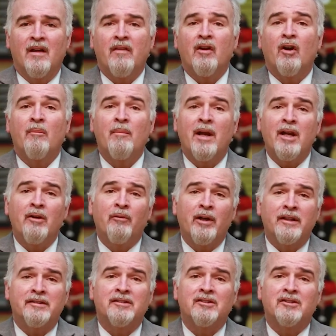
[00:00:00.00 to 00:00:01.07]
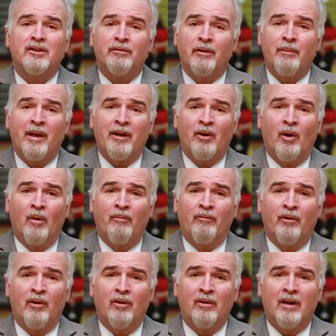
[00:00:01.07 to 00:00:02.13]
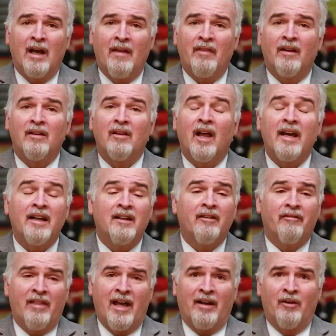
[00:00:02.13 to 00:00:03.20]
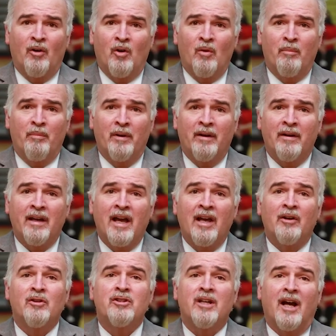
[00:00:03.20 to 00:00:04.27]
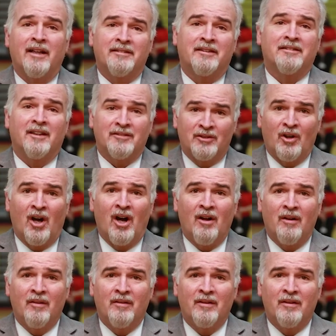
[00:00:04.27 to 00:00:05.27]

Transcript: There are many reasons to remain hopeful, and the light of that hope energizes us all.